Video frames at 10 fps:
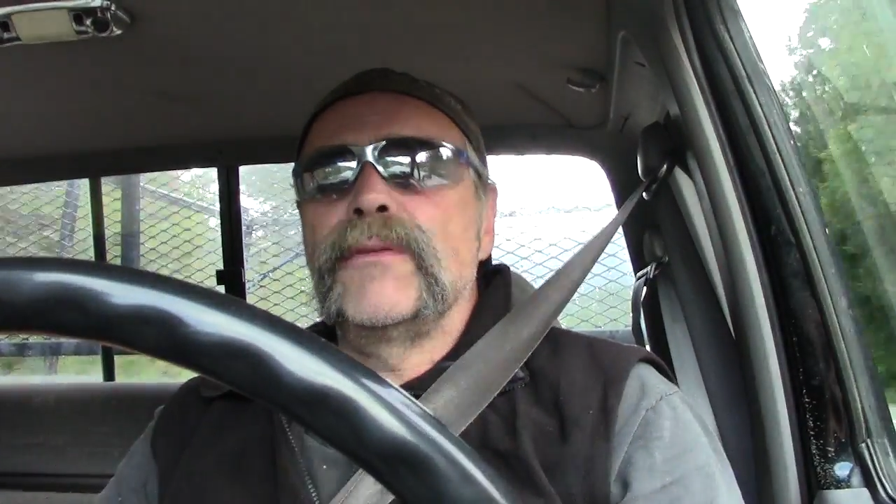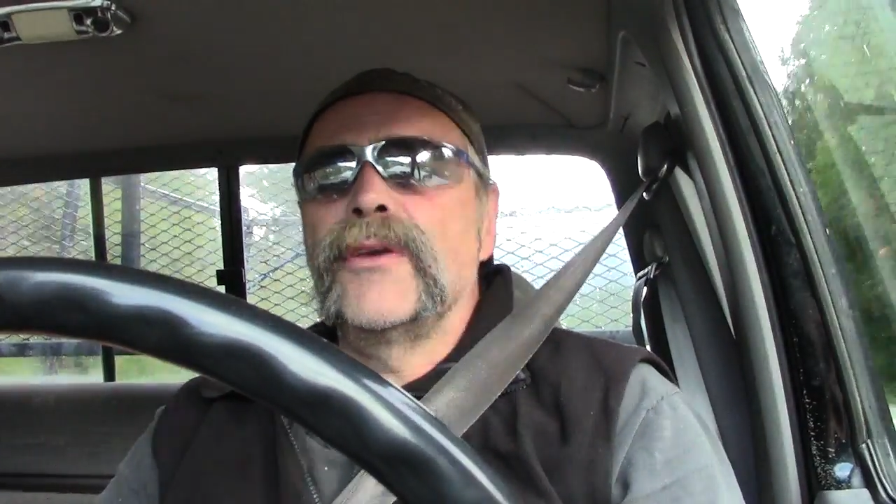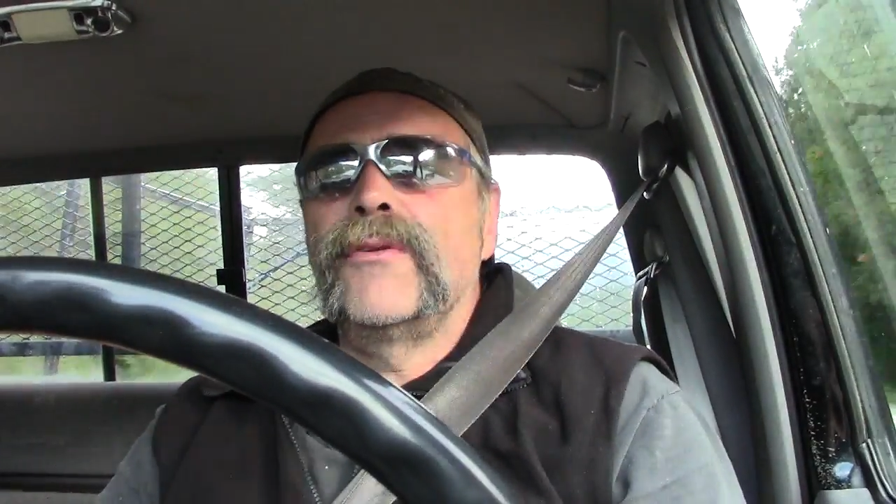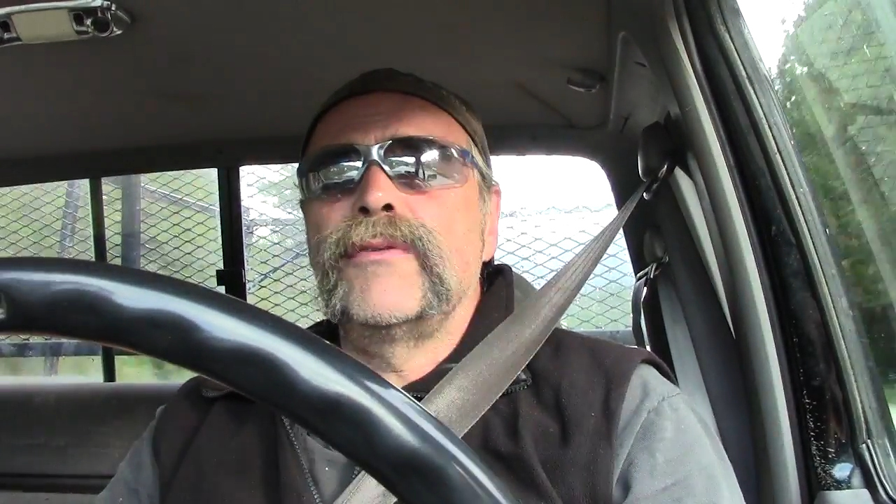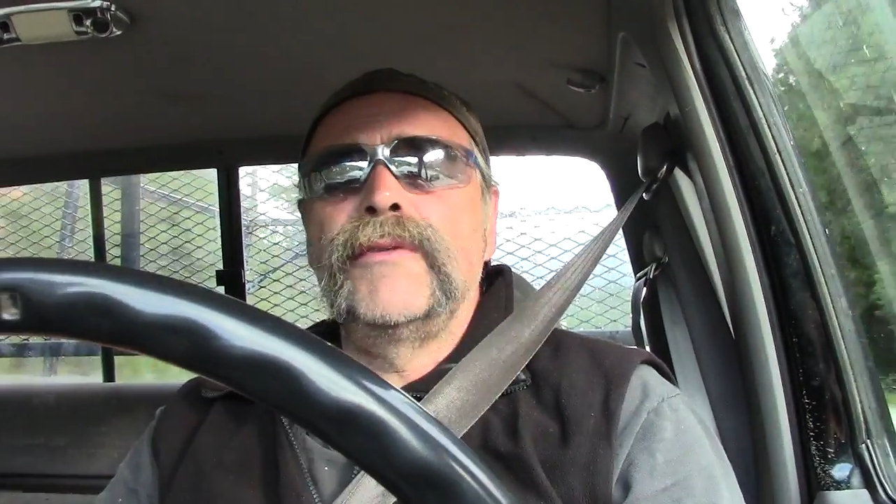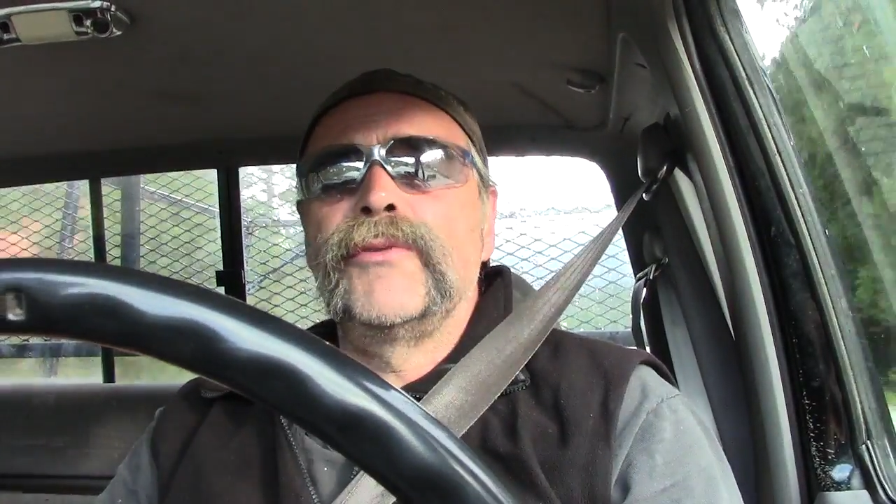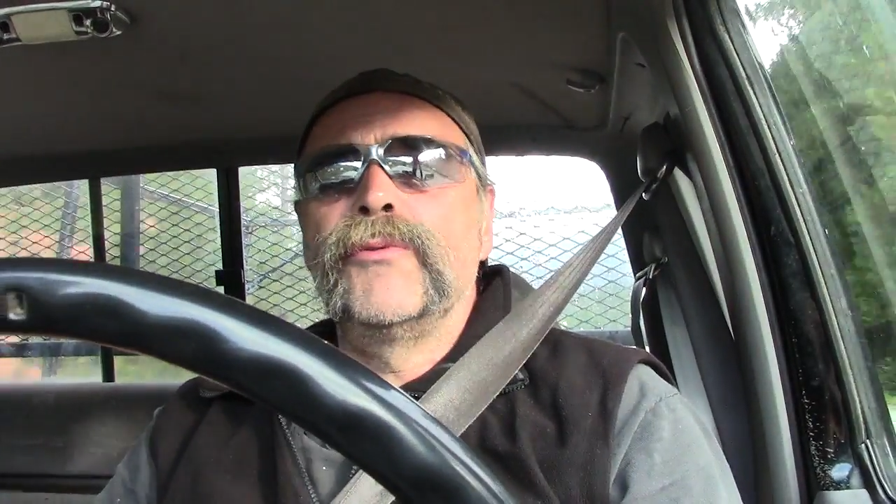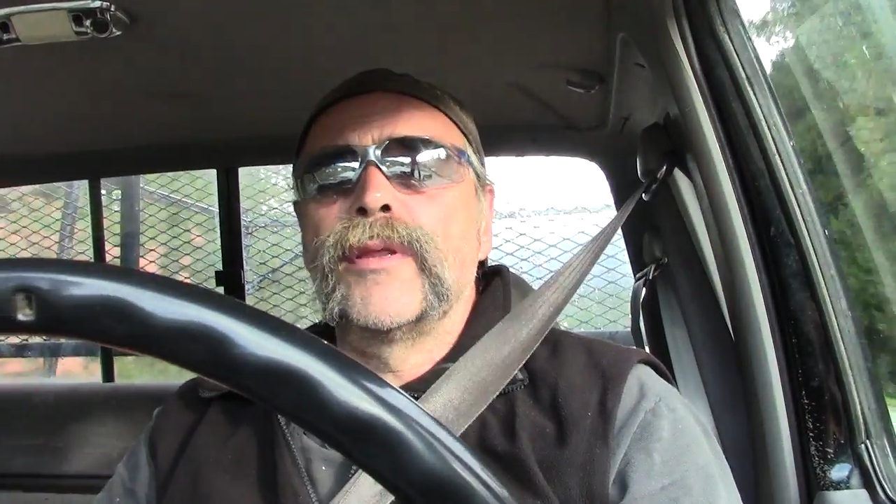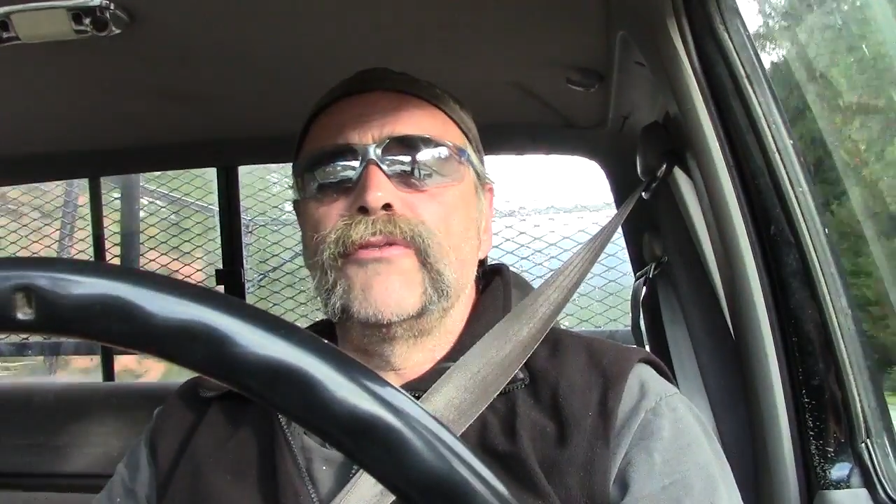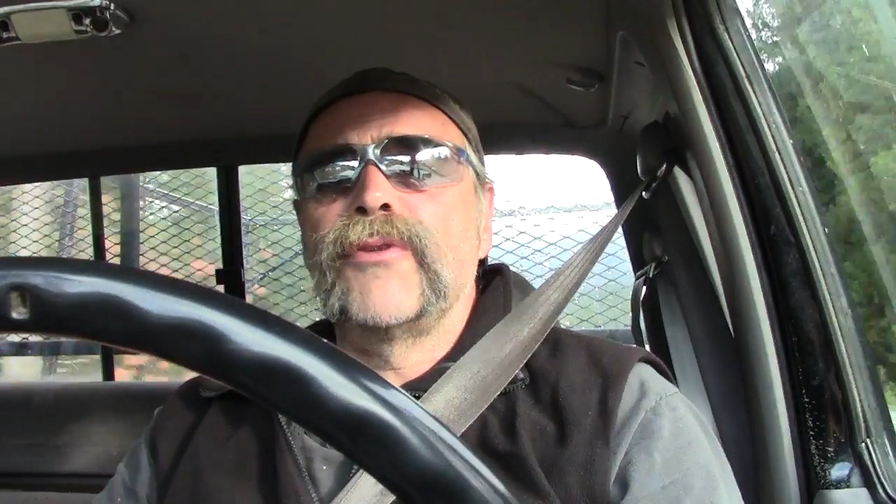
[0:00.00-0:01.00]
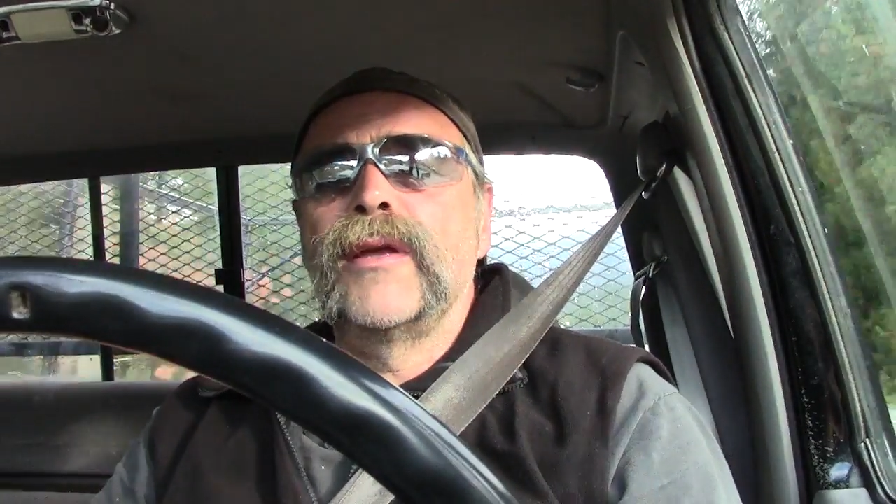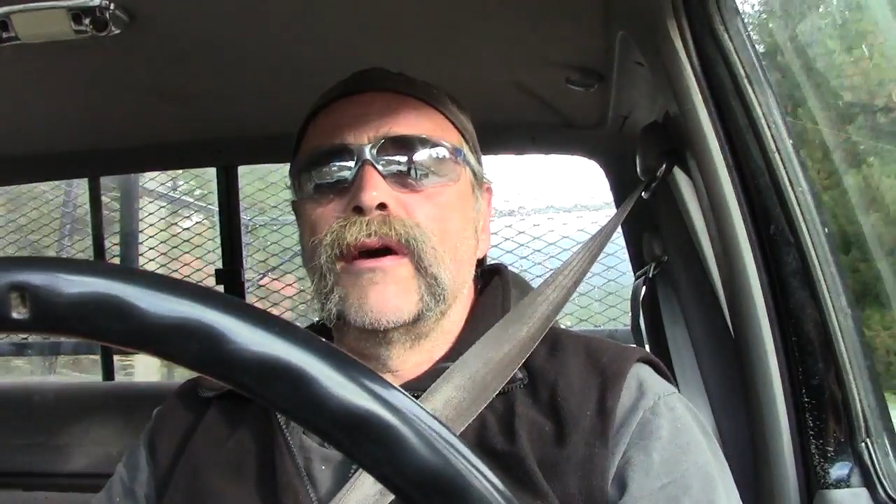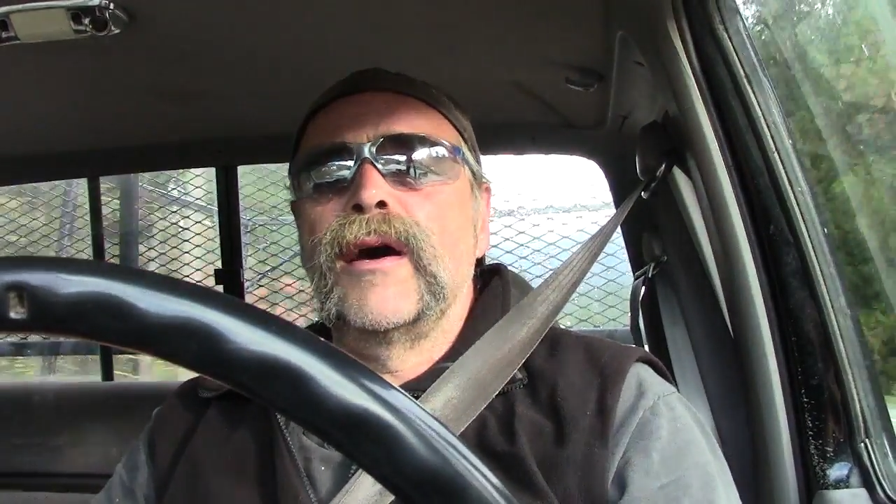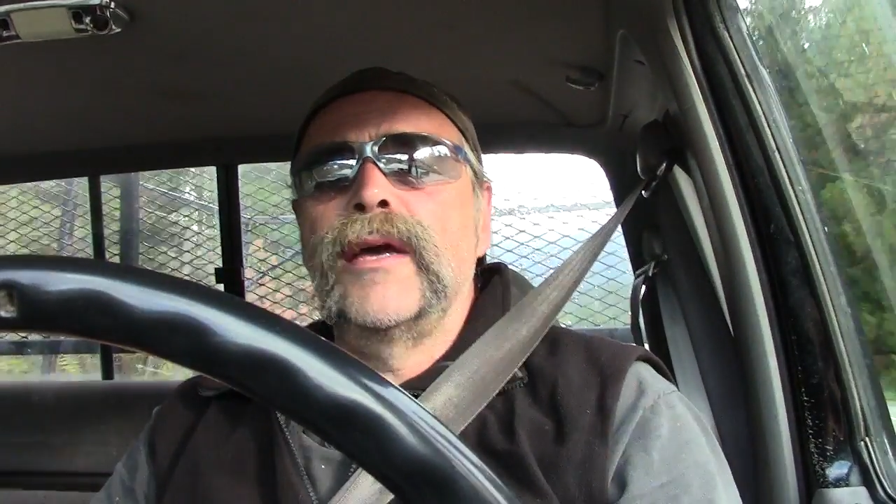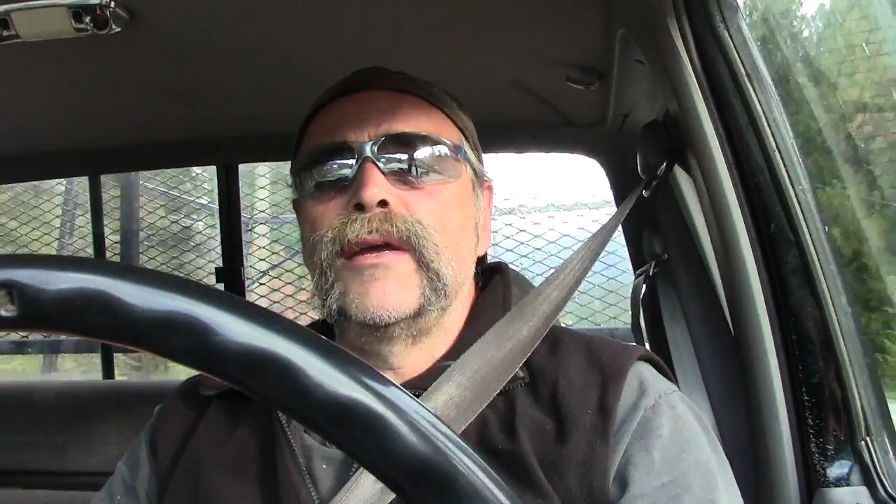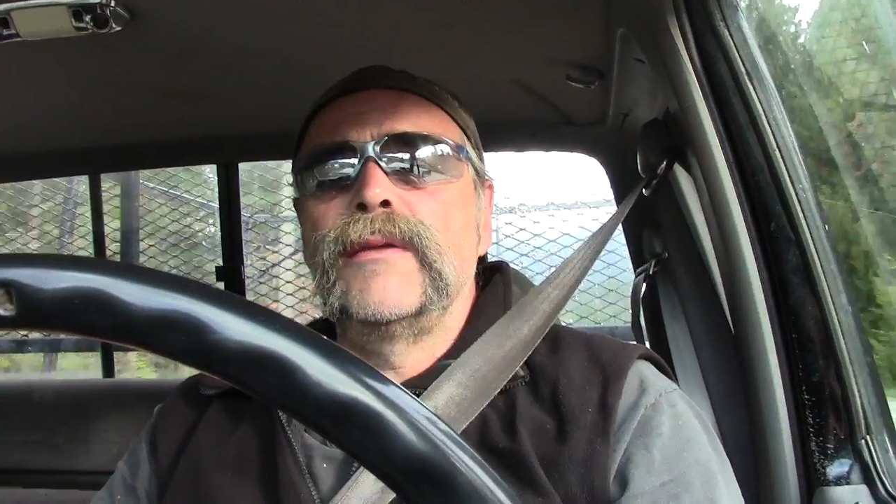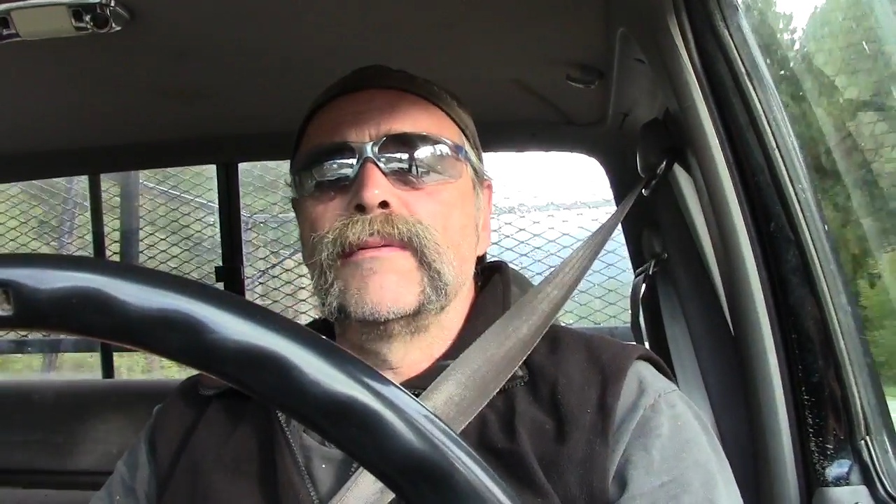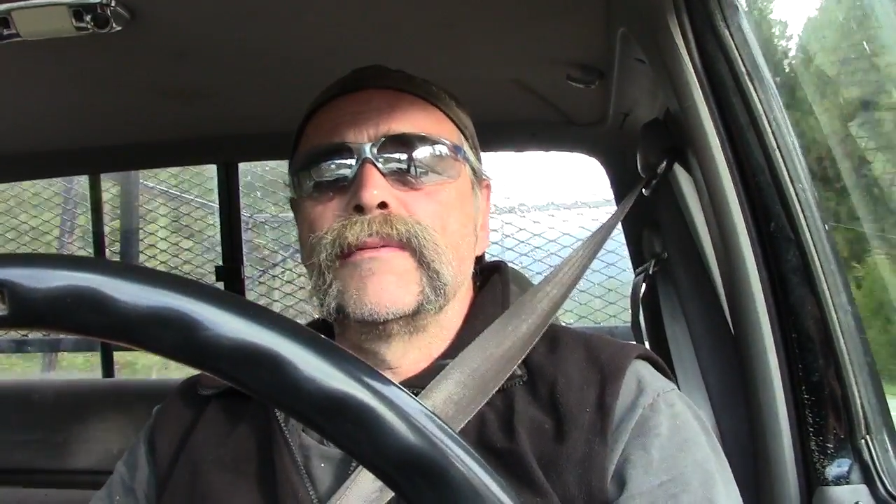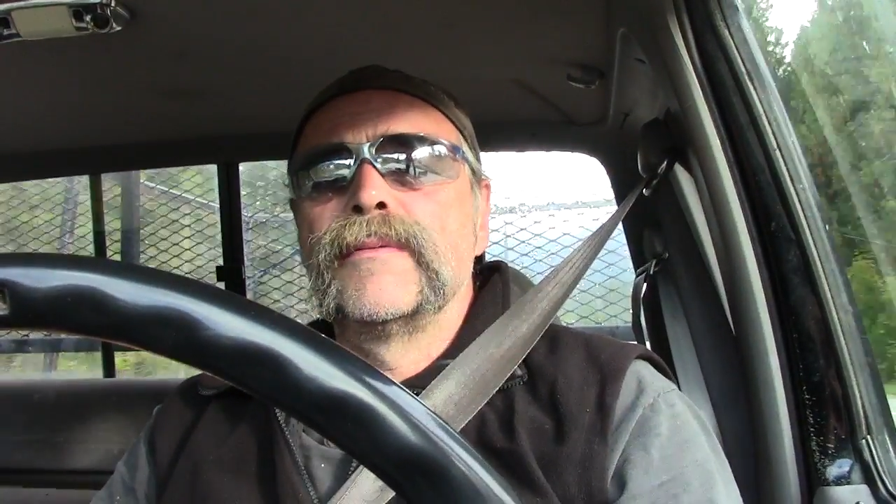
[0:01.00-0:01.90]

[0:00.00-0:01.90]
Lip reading: and you don't even really try to hide it.